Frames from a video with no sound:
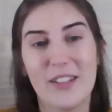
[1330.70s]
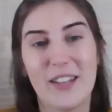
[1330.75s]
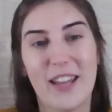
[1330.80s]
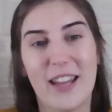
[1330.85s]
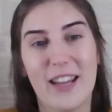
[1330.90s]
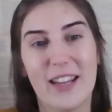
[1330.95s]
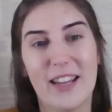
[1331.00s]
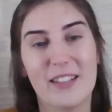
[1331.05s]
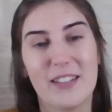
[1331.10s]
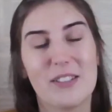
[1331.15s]

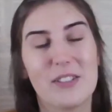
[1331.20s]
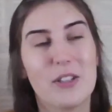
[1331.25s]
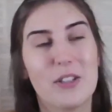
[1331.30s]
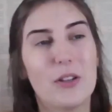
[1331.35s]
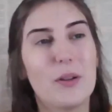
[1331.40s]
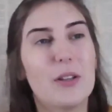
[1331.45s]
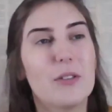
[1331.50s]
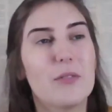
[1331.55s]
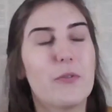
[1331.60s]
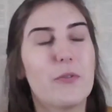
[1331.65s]
okay. So
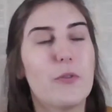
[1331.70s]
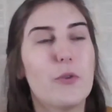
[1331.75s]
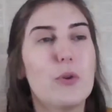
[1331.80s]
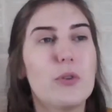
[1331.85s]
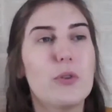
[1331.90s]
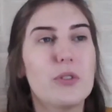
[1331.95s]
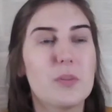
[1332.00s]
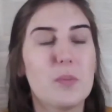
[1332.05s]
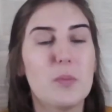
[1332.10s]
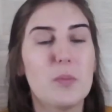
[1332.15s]

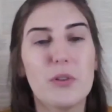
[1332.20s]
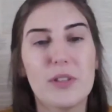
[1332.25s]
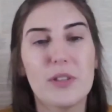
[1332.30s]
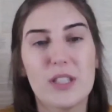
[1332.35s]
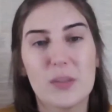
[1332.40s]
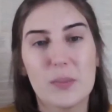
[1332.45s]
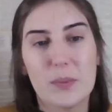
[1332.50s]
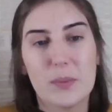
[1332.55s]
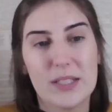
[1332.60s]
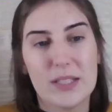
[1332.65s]
for
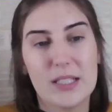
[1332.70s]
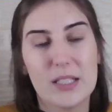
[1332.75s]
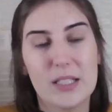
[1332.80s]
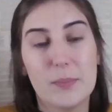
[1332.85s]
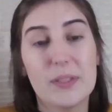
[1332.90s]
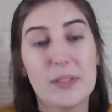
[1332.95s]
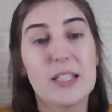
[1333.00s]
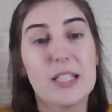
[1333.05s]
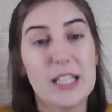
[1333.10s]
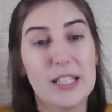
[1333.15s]
smoothies
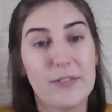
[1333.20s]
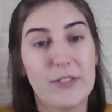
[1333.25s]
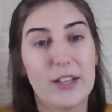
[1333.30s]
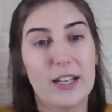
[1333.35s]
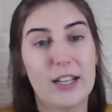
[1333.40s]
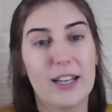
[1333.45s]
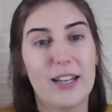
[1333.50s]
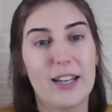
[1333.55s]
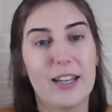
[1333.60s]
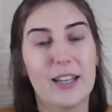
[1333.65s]

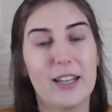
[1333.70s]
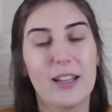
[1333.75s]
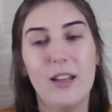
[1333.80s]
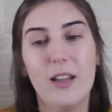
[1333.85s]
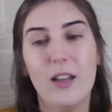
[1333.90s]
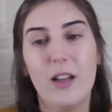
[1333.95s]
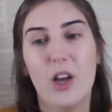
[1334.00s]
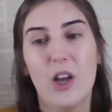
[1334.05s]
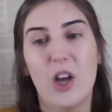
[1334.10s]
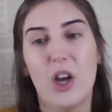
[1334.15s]
specifically,
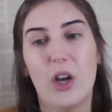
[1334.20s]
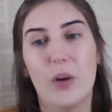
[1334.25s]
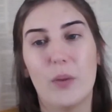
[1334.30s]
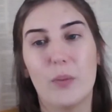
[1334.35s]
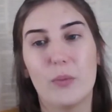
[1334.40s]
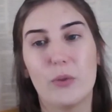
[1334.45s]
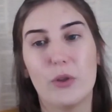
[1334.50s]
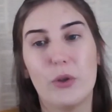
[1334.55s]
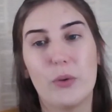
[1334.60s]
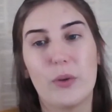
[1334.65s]

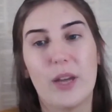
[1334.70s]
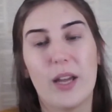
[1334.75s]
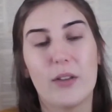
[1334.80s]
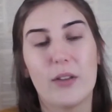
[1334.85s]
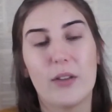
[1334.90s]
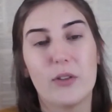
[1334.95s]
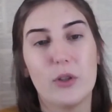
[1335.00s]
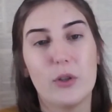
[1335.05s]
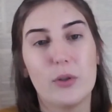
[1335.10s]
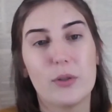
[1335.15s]
you
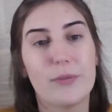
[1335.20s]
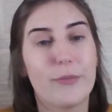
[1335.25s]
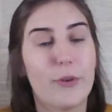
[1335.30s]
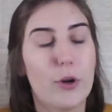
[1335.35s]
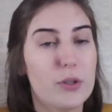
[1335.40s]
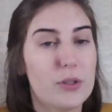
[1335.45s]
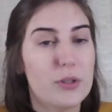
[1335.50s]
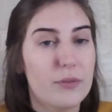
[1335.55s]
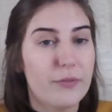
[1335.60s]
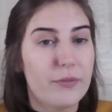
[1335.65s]
can use
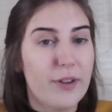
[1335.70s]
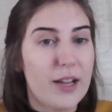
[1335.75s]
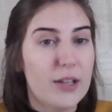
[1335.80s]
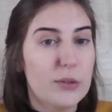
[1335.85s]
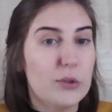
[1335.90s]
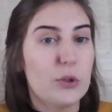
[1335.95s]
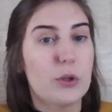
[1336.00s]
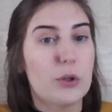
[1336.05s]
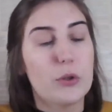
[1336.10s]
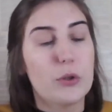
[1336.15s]
frozen
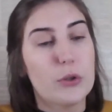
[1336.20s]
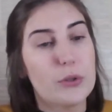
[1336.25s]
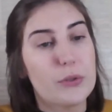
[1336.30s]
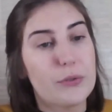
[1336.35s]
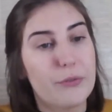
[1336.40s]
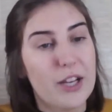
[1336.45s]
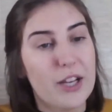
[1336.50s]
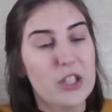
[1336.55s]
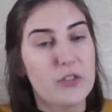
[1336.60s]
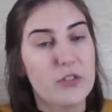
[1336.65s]
veg, you can use
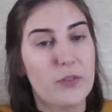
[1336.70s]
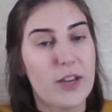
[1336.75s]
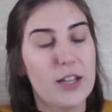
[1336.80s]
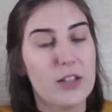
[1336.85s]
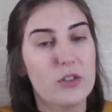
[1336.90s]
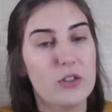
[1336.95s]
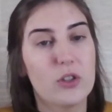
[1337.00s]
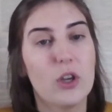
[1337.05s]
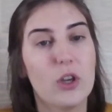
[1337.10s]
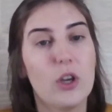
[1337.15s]
fresh
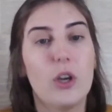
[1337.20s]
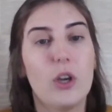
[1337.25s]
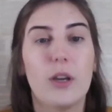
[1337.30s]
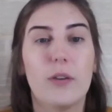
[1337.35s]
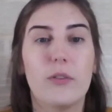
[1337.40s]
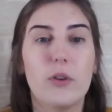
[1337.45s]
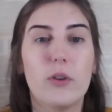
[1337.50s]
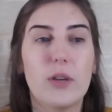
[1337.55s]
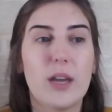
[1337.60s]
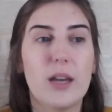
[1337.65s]
veg.
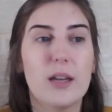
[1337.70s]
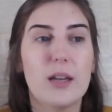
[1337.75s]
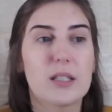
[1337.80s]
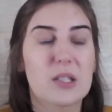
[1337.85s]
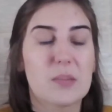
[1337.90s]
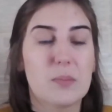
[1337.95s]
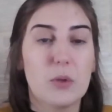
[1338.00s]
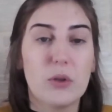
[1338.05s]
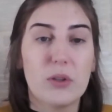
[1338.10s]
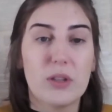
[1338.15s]
If you get a
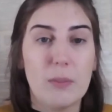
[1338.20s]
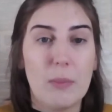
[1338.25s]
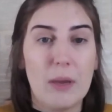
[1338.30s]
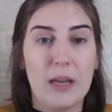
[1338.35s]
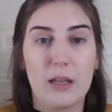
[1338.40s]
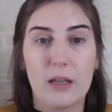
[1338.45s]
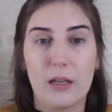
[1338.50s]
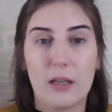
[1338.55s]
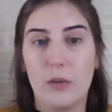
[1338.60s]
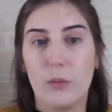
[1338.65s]
smoothie
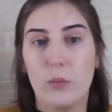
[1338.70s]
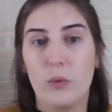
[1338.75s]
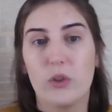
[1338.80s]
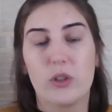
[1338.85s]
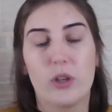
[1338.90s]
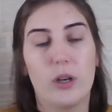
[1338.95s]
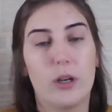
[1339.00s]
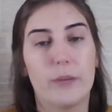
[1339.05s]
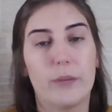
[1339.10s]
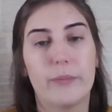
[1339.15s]
maker,
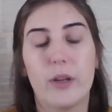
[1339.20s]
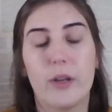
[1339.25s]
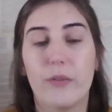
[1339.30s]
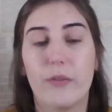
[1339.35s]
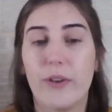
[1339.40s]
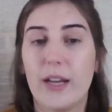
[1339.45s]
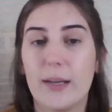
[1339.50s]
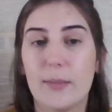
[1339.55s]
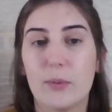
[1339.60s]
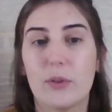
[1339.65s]
which are
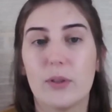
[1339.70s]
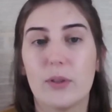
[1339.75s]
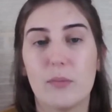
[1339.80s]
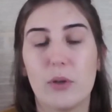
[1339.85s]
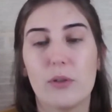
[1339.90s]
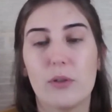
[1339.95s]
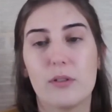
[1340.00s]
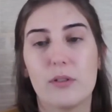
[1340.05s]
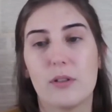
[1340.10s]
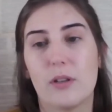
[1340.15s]
available in
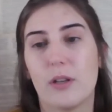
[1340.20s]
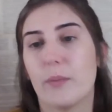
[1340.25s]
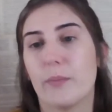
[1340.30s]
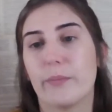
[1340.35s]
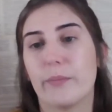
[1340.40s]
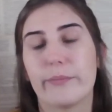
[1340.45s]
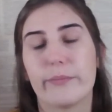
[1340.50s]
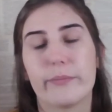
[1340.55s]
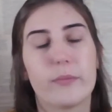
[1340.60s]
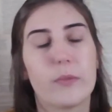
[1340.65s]
most
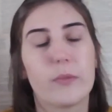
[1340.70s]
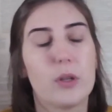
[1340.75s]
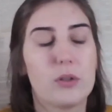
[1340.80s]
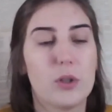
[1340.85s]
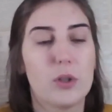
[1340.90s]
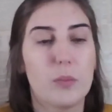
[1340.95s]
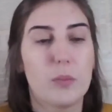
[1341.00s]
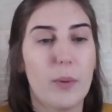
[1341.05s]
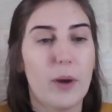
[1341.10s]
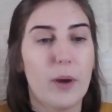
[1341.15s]

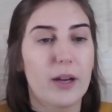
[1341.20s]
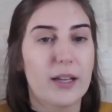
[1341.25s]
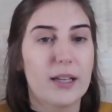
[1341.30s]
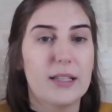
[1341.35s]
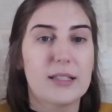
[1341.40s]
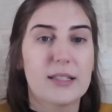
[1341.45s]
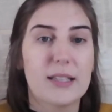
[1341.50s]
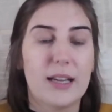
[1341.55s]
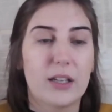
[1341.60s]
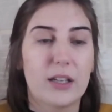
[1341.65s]

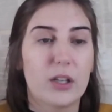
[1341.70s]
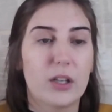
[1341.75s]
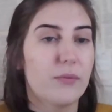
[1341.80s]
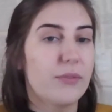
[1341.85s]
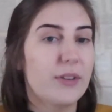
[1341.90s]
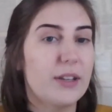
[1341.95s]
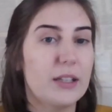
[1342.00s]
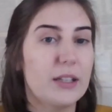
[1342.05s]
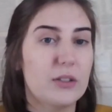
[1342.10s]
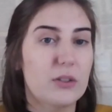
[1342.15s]
supermarkets and
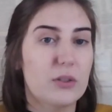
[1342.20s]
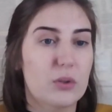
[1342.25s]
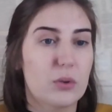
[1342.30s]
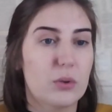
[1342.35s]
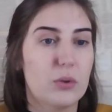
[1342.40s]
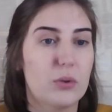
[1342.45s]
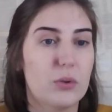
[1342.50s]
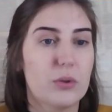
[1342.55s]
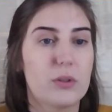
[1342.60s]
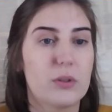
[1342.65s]
convenience
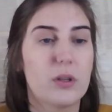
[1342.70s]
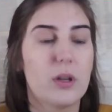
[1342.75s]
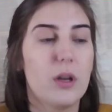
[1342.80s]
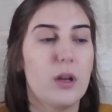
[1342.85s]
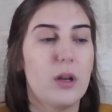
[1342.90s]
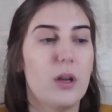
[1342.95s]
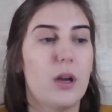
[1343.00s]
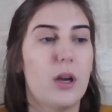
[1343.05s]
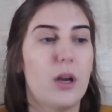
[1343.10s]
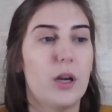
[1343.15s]
stores,
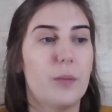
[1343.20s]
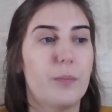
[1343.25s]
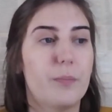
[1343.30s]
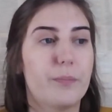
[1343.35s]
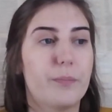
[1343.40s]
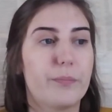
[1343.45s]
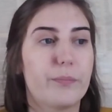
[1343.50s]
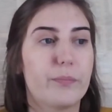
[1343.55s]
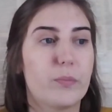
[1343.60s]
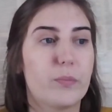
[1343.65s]

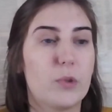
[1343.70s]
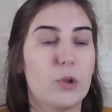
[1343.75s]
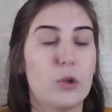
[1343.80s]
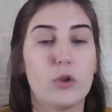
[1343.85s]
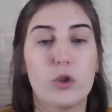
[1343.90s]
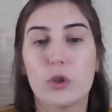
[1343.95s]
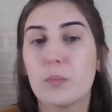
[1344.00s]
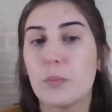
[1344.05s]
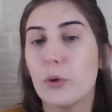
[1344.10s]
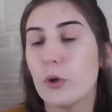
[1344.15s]
you
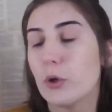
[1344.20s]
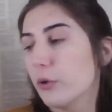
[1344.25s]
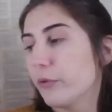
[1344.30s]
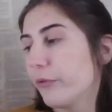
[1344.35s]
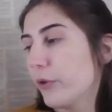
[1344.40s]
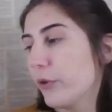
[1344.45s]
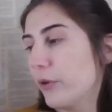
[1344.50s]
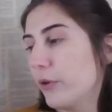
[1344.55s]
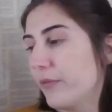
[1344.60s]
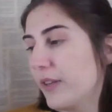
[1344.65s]
just put your
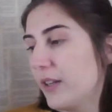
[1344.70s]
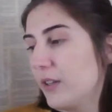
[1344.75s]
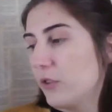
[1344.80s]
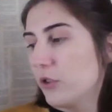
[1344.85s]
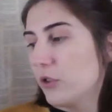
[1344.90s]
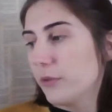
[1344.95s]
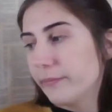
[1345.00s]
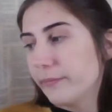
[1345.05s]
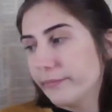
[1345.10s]
fruit and veg